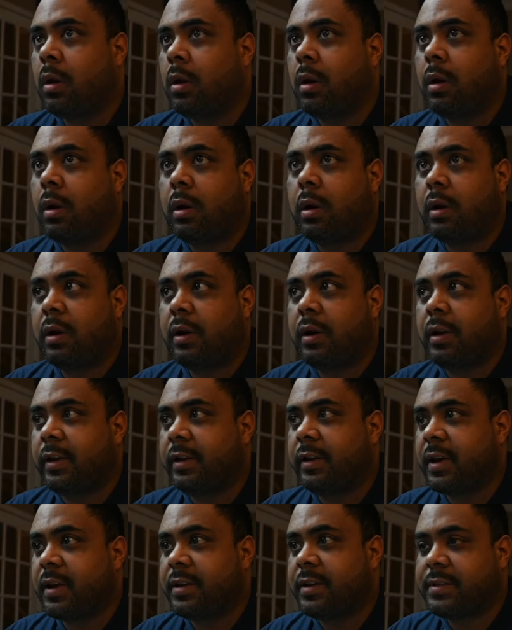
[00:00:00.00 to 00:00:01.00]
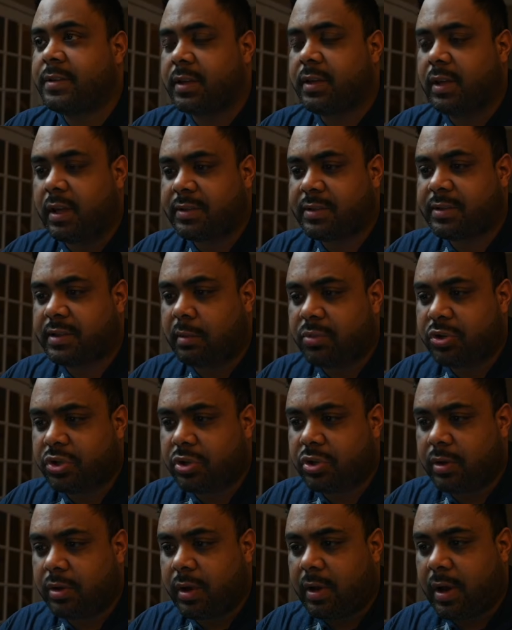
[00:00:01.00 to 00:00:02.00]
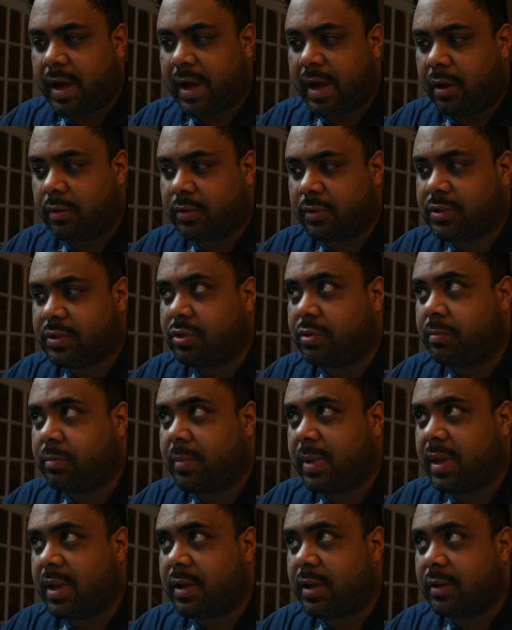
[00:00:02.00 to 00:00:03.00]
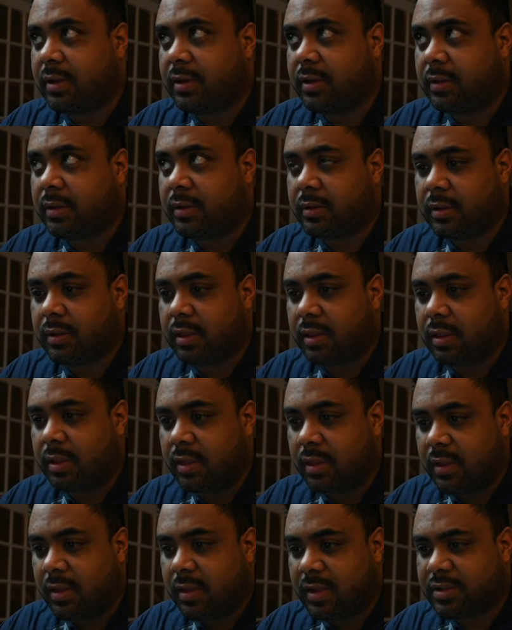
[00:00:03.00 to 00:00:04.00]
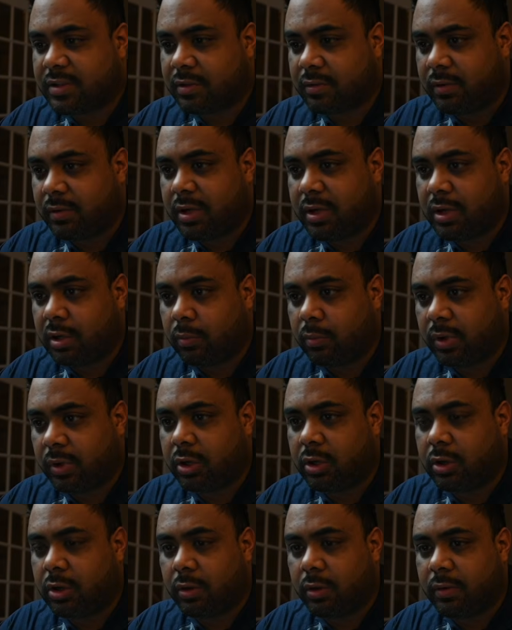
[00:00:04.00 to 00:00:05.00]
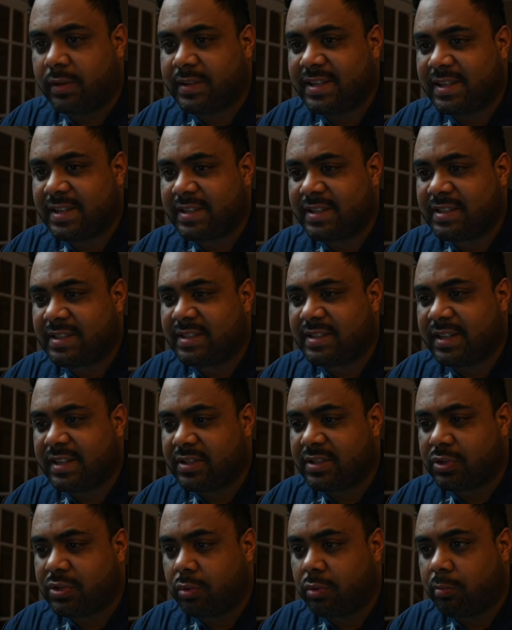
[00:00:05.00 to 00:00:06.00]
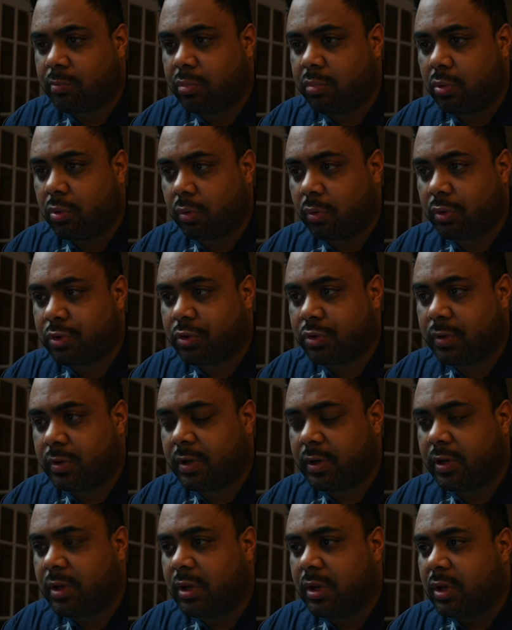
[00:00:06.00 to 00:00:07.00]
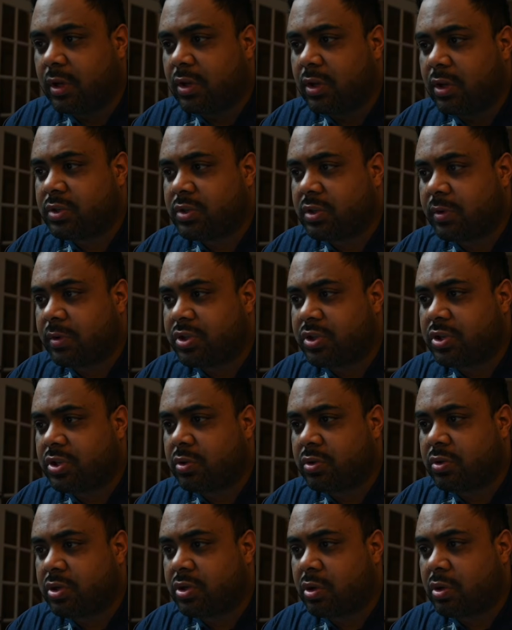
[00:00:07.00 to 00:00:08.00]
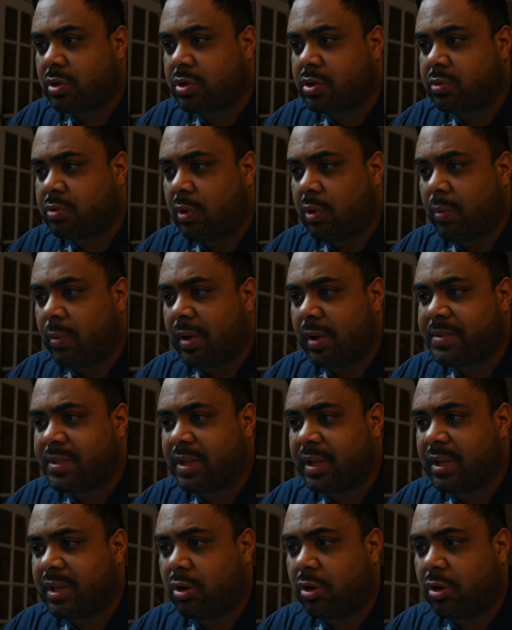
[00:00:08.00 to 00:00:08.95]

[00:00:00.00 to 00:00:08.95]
All right, guys, so I'm going to show you how to make this right here. We're going to call this a stencil portrait. So what you do is you go to a website called